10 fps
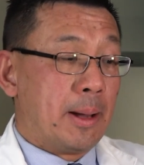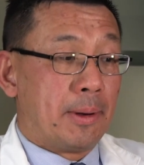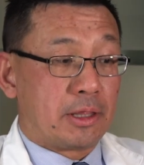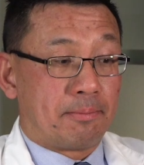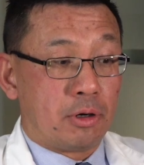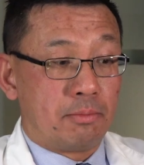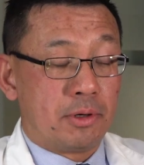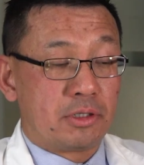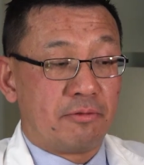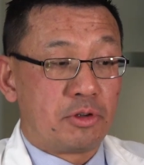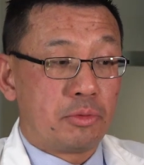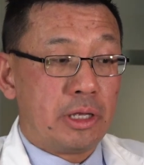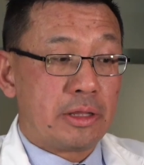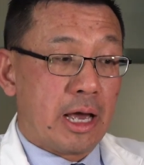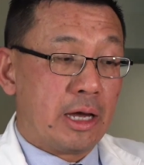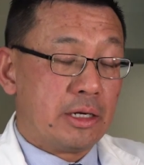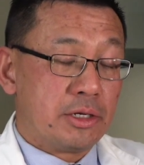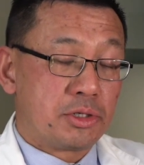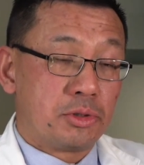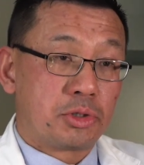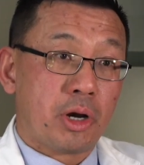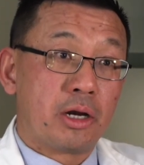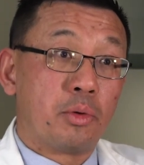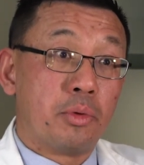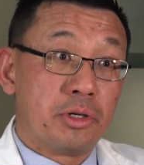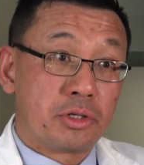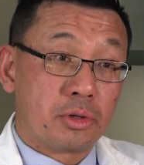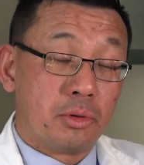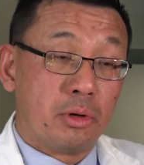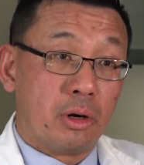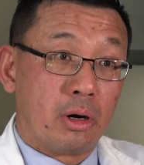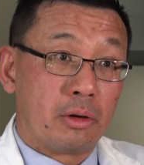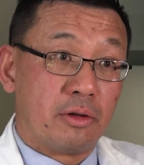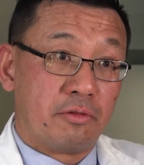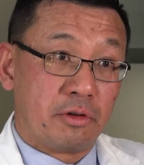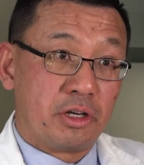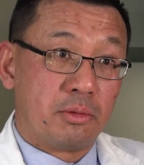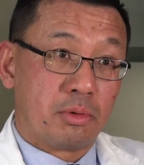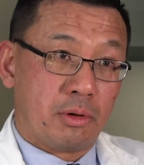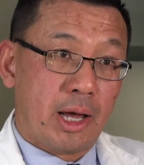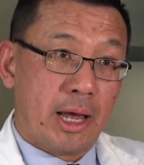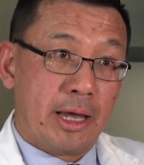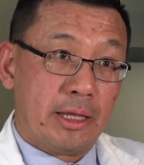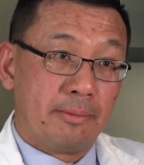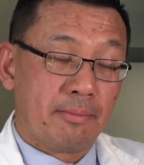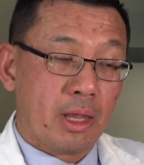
But the purpose of doing that is to try to restore the vertebral height,